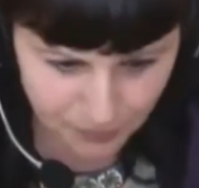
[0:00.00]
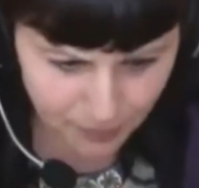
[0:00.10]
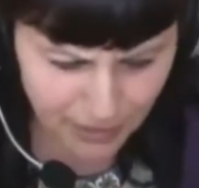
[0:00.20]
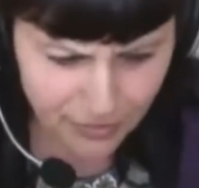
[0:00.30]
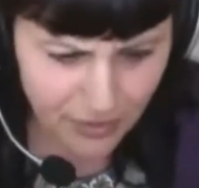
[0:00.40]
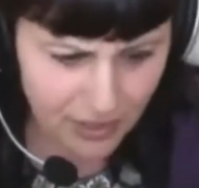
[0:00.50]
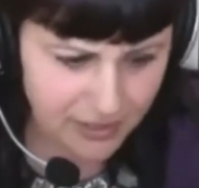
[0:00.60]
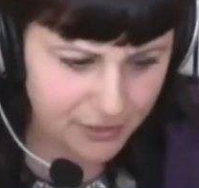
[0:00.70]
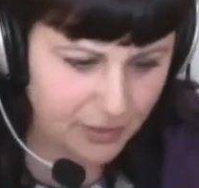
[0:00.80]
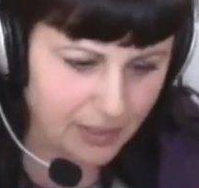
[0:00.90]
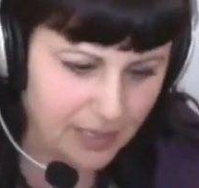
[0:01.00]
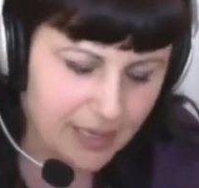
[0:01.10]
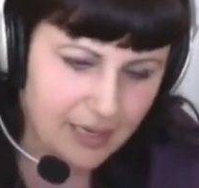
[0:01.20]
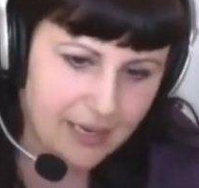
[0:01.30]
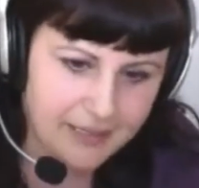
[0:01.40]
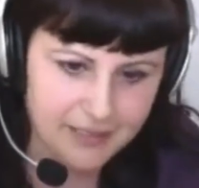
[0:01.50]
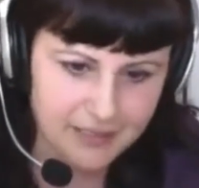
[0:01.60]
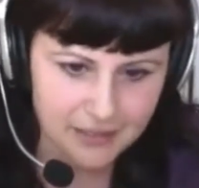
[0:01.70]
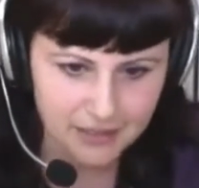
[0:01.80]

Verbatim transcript: but I thought, you know, I, I need to